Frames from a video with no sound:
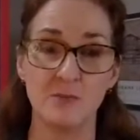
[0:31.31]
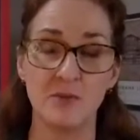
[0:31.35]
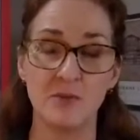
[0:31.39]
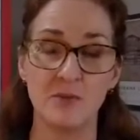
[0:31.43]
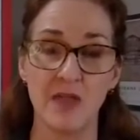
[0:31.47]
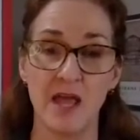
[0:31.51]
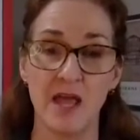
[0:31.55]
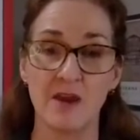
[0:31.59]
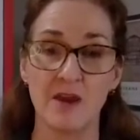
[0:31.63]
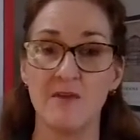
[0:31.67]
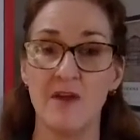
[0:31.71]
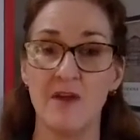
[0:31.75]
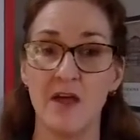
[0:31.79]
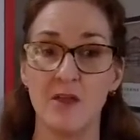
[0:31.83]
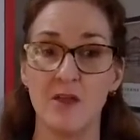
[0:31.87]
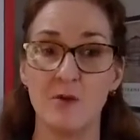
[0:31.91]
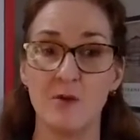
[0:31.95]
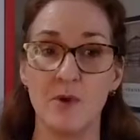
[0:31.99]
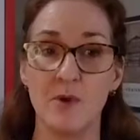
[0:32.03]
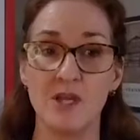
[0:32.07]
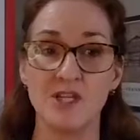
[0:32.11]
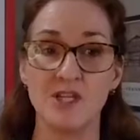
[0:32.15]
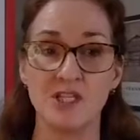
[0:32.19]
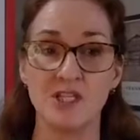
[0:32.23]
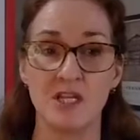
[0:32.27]
plan
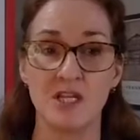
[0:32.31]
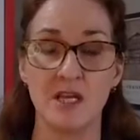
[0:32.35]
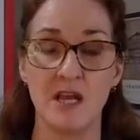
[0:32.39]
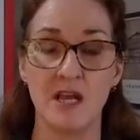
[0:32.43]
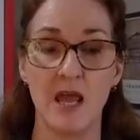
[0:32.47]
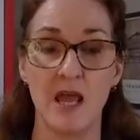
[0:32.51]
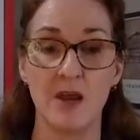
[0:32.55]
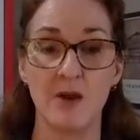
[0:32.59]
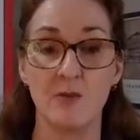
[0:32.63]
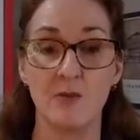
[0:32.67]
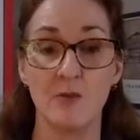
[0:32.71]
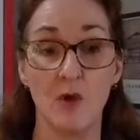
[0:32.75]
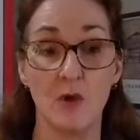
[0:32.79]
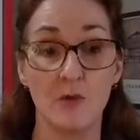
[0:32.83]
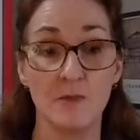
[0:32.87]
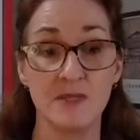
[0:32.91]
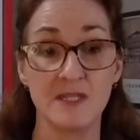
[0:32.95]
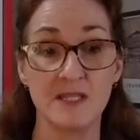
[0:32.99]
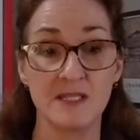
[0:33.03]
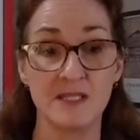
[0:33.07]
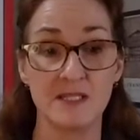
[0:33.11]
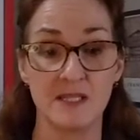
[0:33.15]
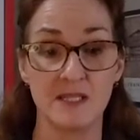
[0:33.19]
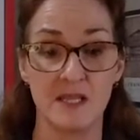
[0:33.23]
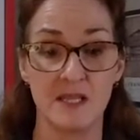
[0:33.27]
evaluation, and enrollment
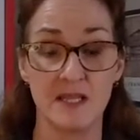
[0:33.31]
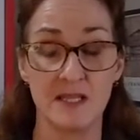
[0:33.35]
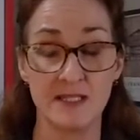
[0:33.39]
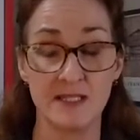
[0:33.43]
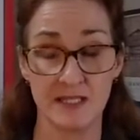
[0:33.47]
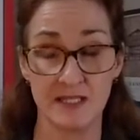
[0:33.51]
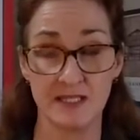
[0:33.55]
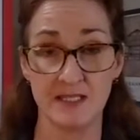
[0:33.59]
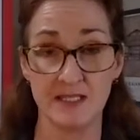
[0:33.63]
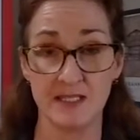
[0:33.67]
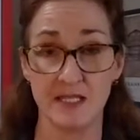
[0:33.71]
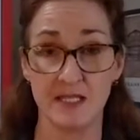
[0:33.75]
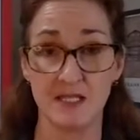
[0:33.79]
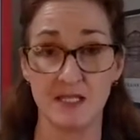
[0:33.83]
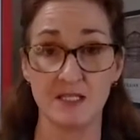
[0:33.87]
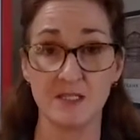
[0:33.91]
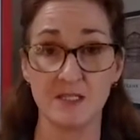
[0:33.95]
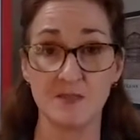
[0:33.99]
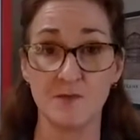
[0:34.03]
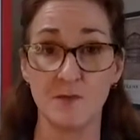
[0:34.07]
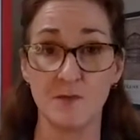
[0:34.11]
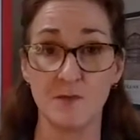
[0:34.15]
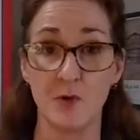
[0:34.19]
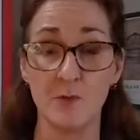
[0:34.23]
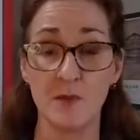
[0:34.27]
assistance
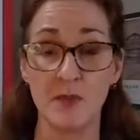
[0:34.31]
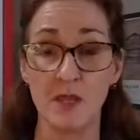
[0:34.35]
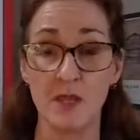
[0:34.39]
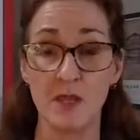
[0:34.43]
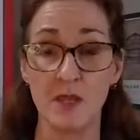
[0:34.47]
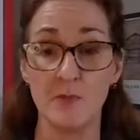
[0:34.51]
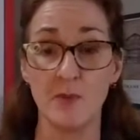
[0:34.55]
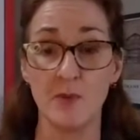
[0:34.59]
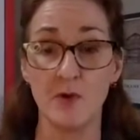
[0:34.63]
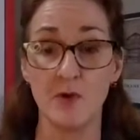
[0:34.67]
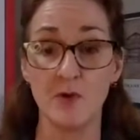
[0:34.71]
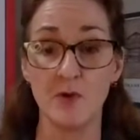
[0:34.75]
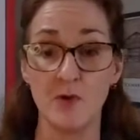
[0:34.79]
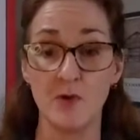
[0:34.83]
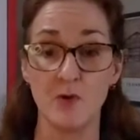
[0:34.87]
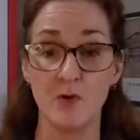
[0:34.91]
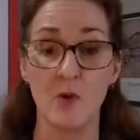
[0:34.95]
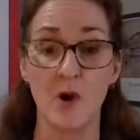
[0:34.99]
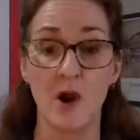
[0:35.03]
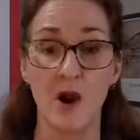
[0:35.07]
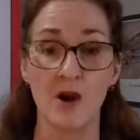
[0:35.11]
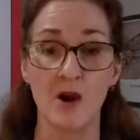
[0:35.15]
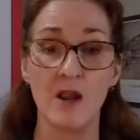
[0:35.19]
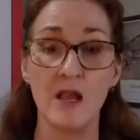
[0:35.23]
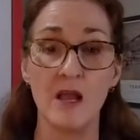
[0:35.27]
for people who
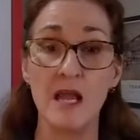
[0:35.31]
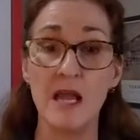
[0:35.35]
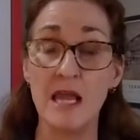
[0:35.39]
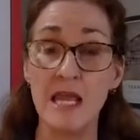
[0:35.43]
are